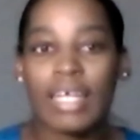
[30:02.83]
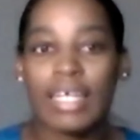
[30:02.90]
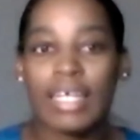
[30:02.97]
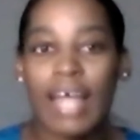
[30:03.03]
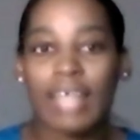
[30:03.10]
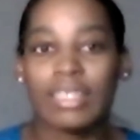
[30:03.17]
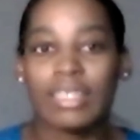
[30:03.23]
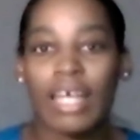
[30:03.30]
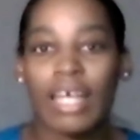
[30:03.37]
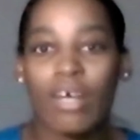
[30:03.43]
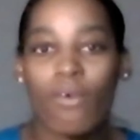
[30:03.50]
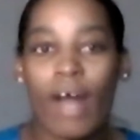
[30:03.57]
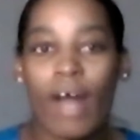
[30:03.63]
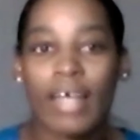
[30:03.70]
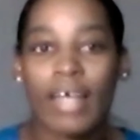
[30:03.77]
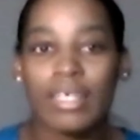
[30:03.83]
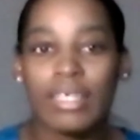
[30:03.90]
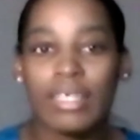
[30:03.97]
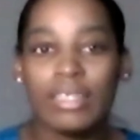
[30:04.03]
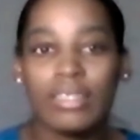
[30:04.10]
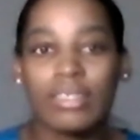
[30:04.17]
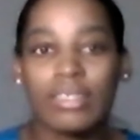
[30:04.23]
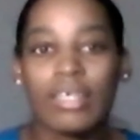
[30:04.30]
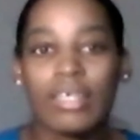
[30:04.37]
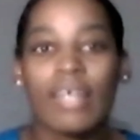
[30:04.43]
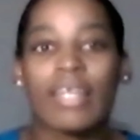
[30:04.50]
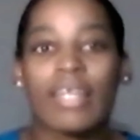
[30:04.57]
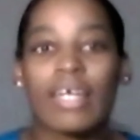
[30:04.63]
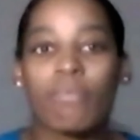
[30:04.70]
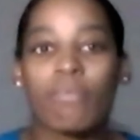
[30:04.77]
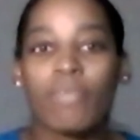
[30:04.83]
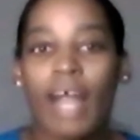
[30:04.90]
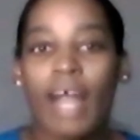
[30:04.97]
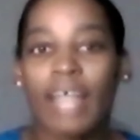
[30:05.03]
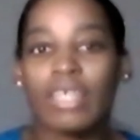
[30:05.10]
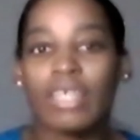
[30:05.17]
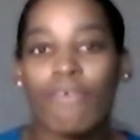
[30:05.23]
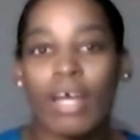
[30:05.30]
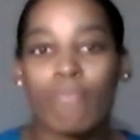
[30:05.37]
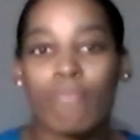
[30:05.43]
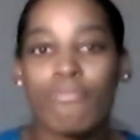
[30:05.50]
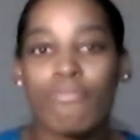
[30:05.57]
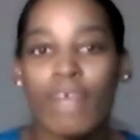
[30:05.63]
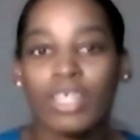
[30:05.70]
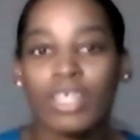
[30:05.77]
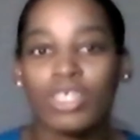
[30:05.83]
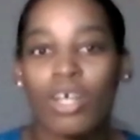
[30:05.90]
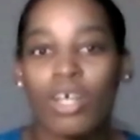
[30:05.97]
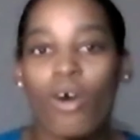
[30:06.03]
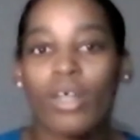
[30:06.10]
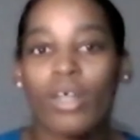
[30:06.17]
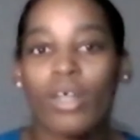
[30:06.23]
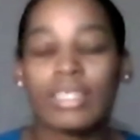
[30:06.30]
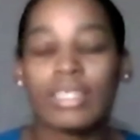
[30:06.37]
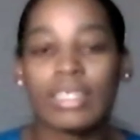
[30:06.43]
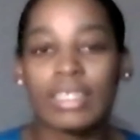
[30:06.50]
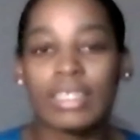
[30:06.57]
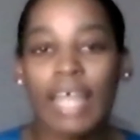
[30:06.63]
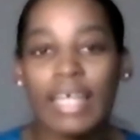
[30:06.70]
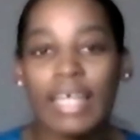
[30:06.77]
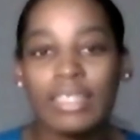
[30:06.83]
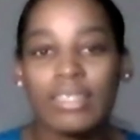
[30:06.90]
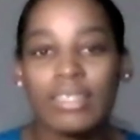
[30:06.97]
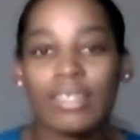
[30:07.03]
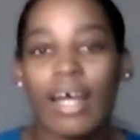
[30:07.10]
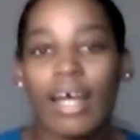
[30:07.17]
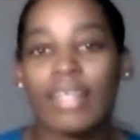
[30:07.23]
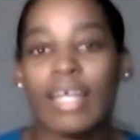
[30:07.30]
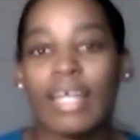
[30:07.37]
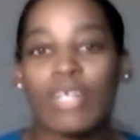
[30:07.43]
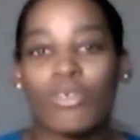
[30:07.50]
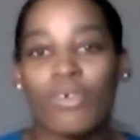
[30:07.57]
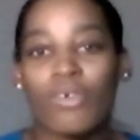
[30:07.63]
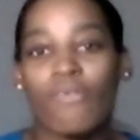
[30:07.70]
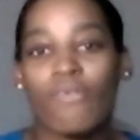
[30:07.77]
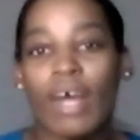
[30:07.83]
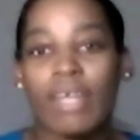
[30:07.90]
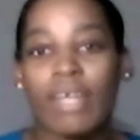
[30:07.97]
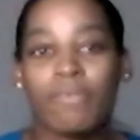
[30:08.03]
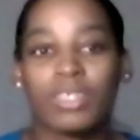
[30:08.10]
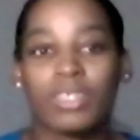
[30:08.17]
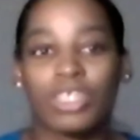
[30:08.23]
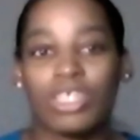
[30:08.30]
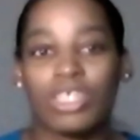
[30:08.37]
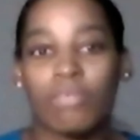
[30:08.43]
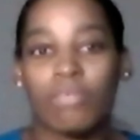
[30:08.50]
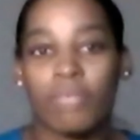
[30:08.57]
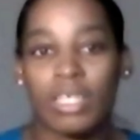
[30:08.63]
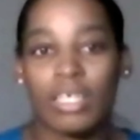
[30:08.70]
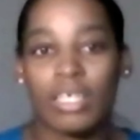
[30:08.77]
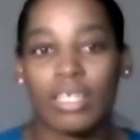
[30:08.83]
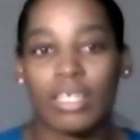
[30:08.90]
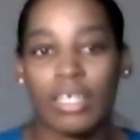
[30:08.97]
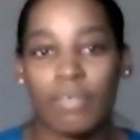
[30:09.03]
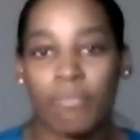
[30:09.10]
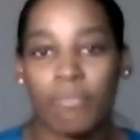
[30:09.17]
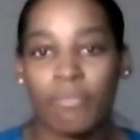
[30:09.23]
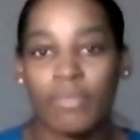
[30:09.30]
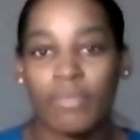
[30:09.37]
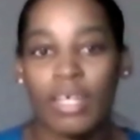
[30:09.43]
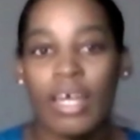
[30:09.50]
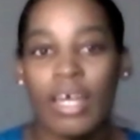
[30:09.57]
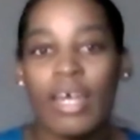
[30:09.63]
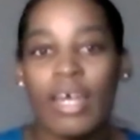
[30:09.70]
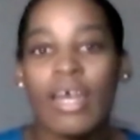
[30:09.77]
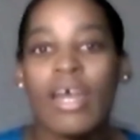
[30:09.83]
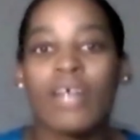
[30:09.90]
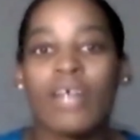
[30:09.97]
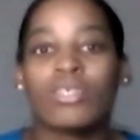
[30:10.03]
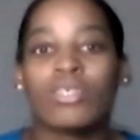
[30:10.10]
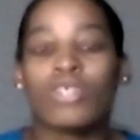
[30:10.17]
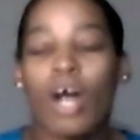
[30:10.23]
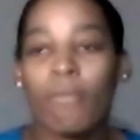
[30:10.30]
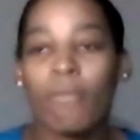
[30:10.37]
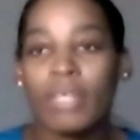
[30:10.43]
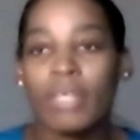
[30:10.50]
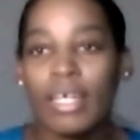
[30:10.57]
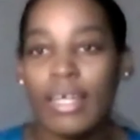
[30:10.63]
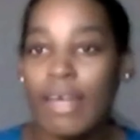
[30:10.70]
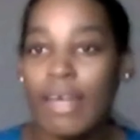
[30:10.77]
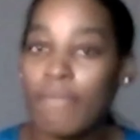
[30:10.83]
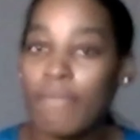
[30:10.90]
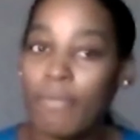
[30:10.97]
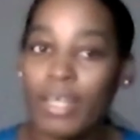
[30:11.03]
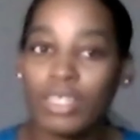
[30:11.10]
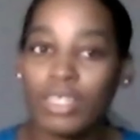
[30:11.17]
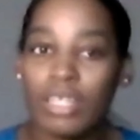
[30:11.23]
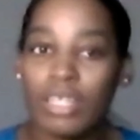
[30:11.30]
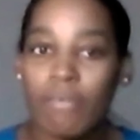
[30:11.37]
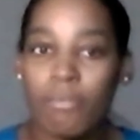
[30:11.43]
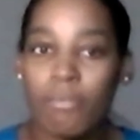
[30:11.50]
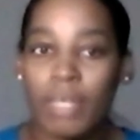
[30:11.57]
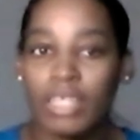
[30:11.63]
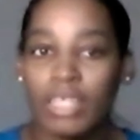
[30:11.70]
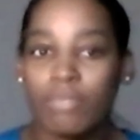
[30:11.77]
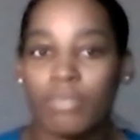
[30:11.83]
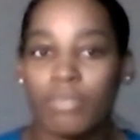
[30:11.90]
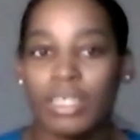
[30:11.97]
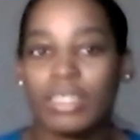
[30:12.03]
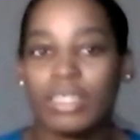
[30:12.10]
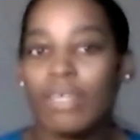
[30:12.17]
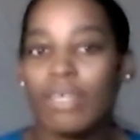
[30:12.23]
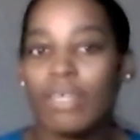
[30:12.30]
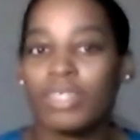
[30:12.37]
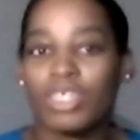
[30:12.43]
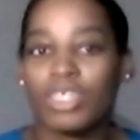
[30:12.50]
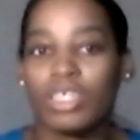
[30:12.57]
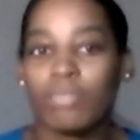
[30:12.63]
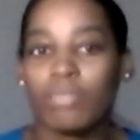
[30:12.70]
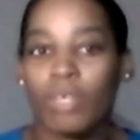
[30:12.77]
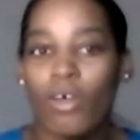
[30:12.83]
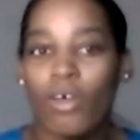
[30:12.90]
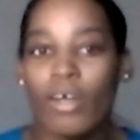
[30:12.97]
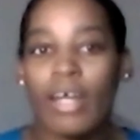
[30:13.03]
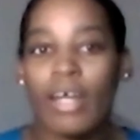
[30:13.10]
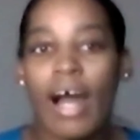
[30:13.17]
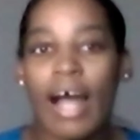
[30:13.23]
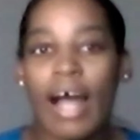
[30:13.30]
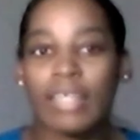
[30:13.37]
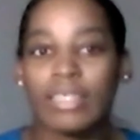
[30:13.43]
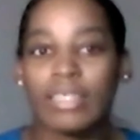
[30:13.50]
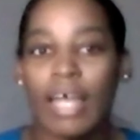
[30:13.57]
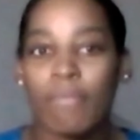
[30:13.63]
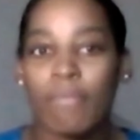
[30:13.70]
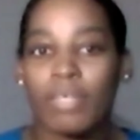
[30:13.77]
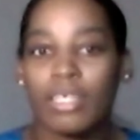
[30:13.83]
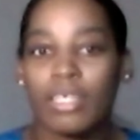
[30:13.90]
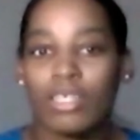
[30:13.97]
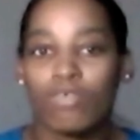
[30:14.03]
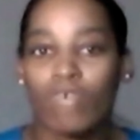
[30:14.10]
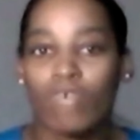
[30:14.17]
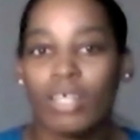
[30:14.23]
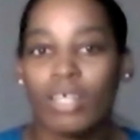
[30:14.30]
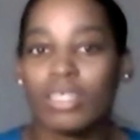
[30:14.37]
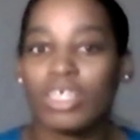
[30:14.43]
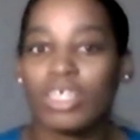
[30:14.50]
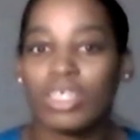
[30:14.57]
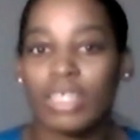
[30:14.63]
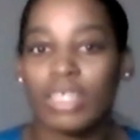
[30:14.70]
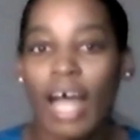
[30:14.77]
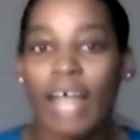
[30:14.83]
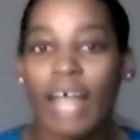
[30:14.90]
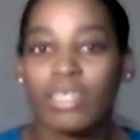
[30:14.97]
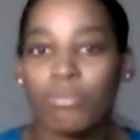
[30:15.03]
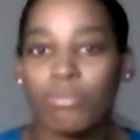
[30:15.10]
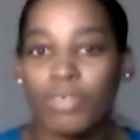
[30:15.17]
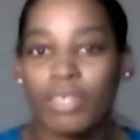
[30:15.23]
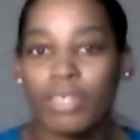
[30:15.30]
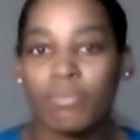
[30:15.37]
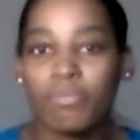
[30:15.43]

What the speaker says: anticoagulants, then apply direct pressure onto the site, and then notify the physician immediately. Normally, if a patient has a major bleed, some physicians may order antiplatelet drugs such as aspirin.